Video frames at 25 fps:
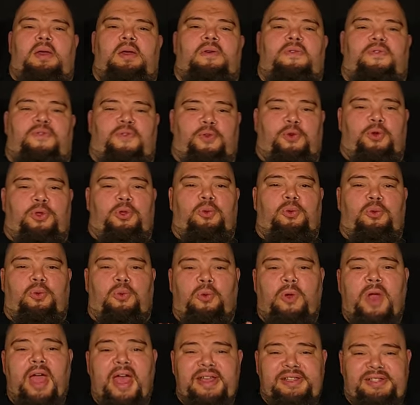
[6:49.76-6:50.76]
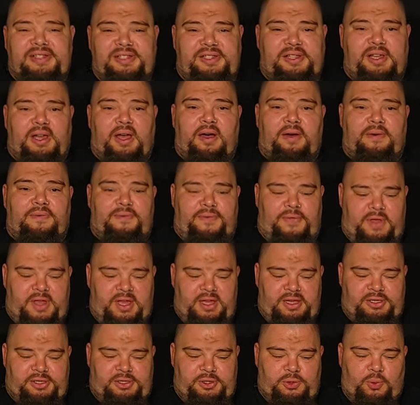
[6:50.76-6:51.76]
For the rest of
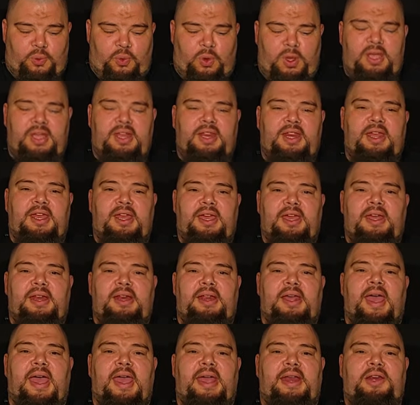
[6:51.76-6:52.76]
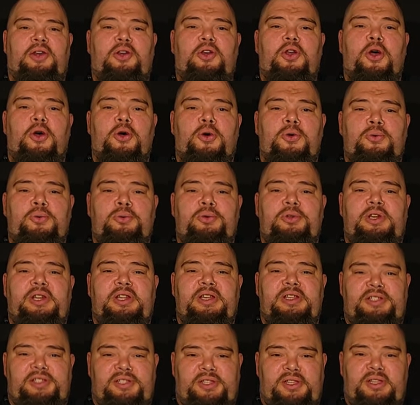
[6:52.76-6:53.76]
this, we need a known
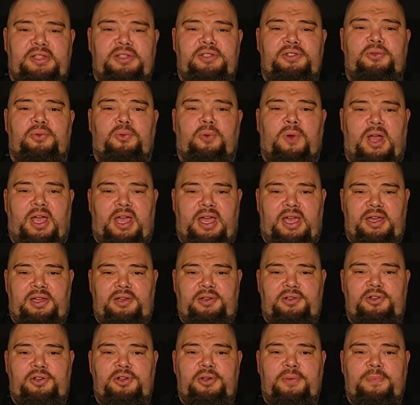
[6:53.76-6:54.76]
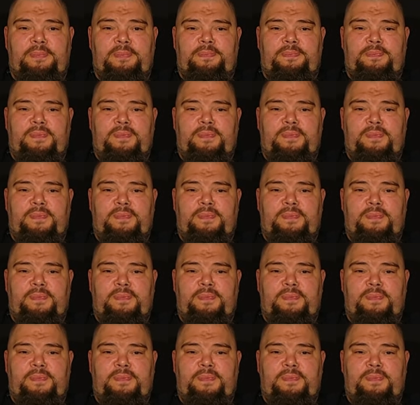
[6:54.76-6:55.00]
distance range